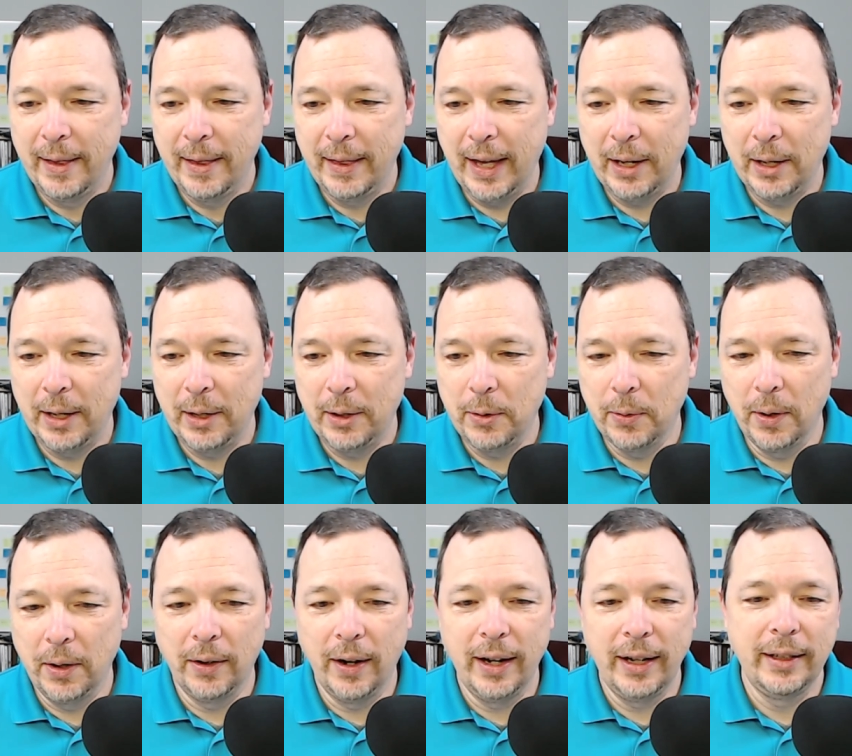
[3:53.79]
that to
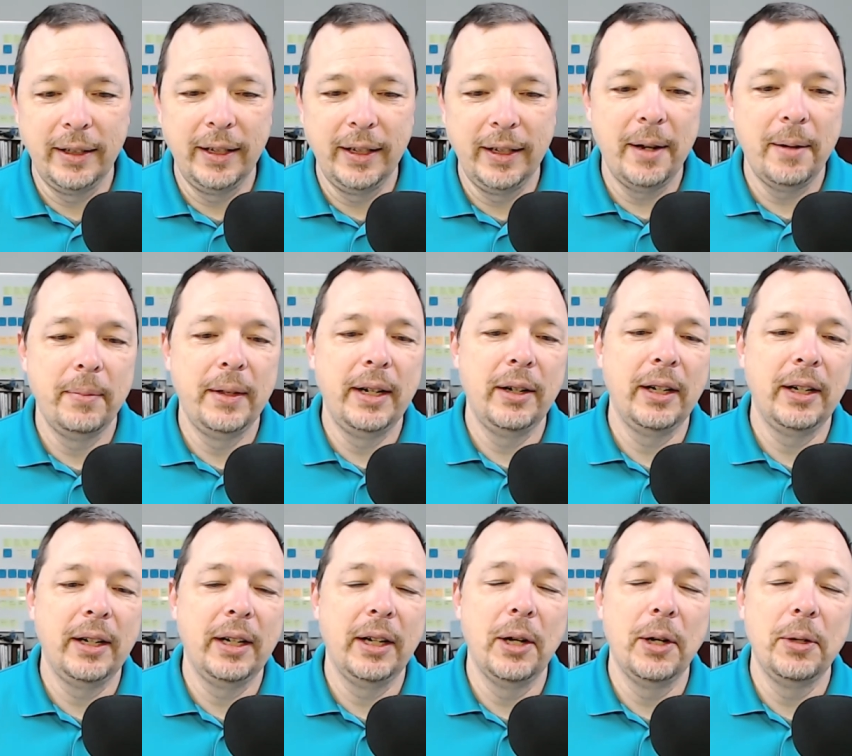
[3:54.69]
work right. Yep,
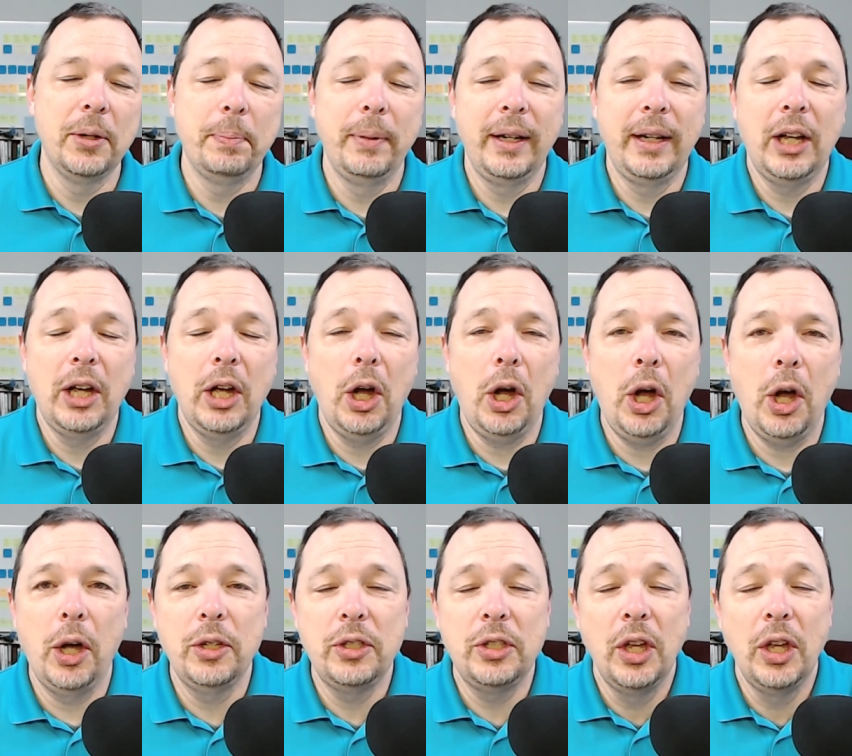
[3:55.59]
there it goes.
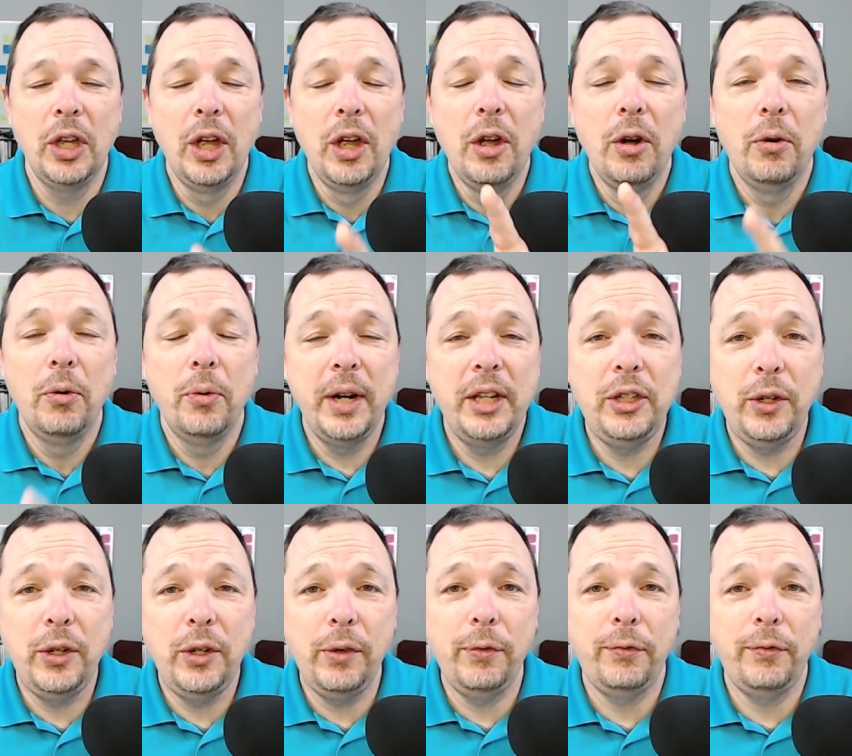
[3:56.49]
Because
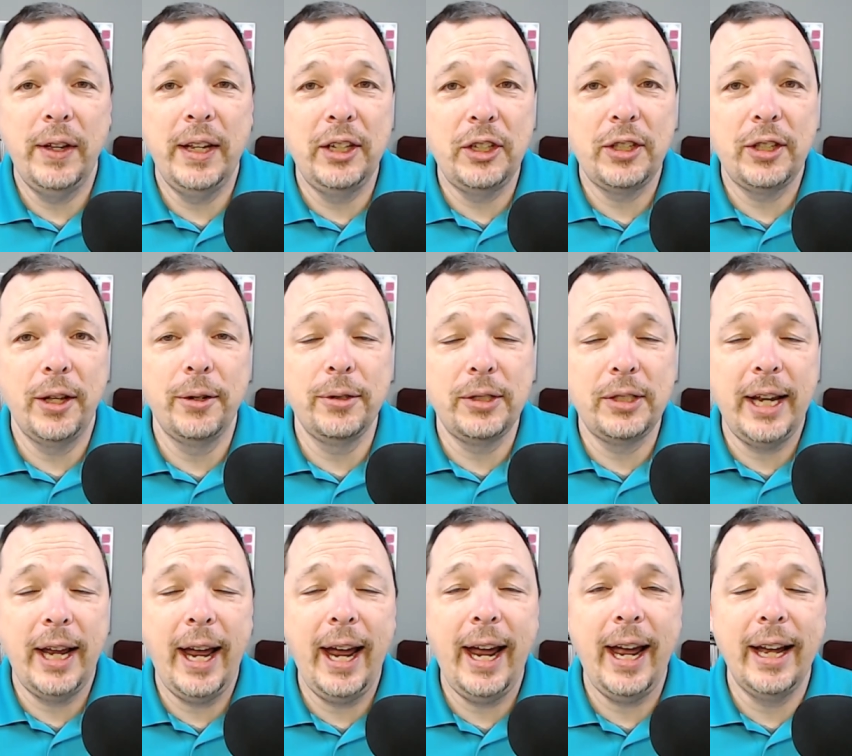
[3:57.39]
when you finish
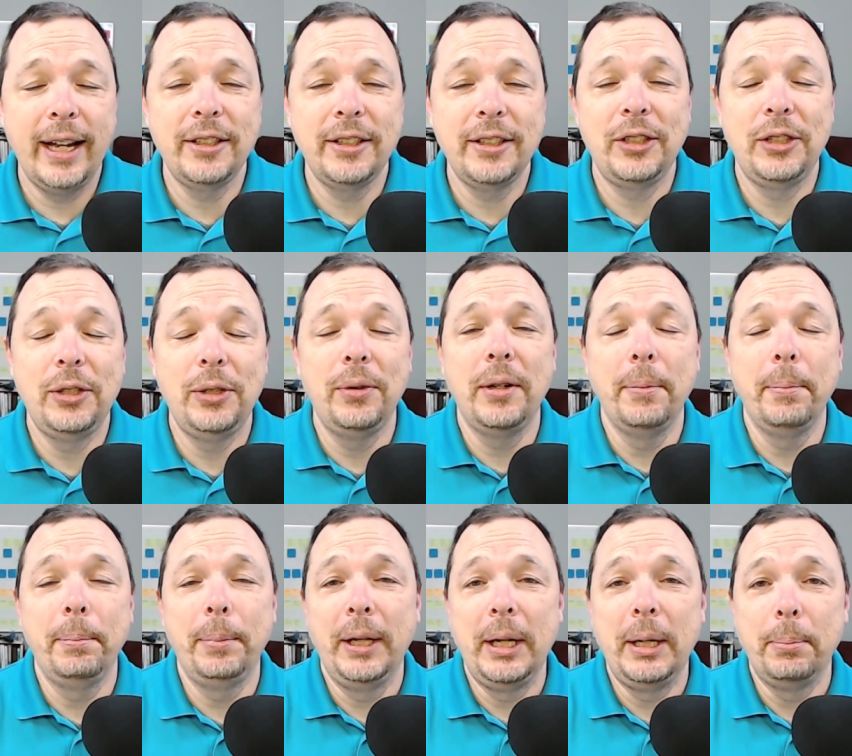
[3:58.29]
those tasks, you
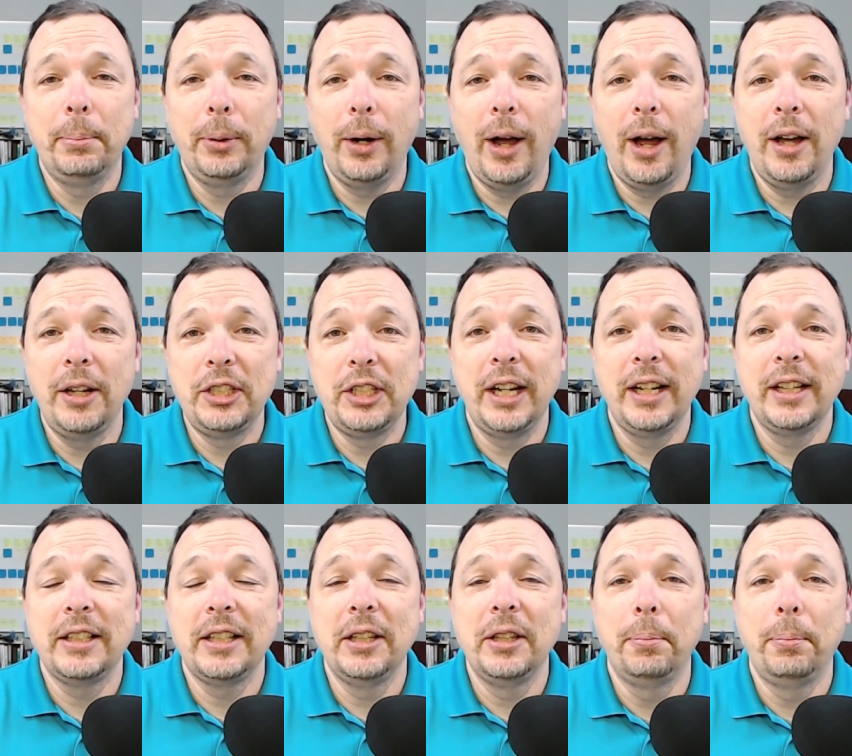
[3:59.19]
complete
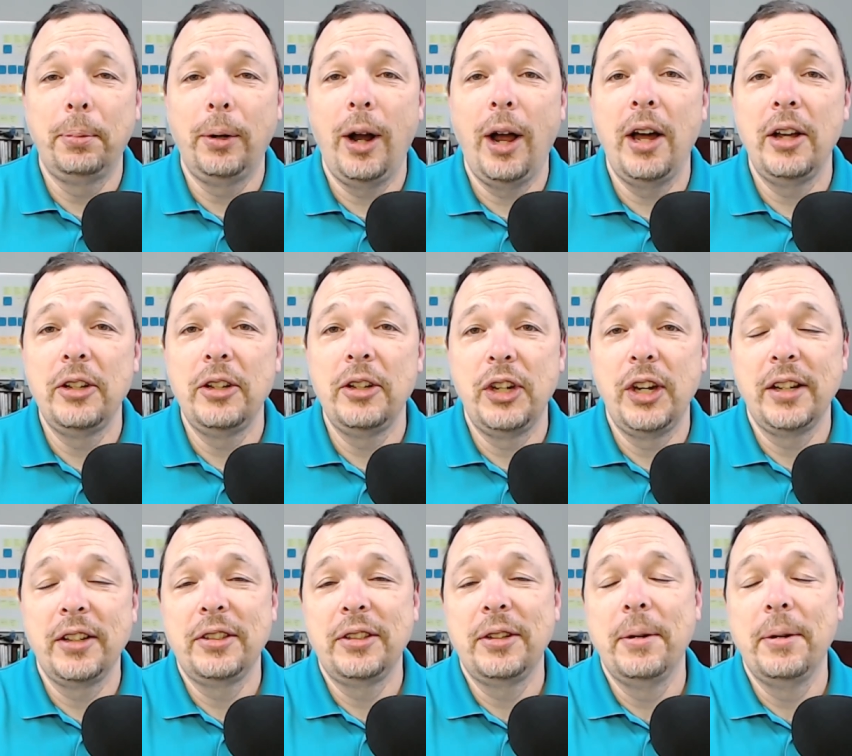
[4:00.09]
projects and the projects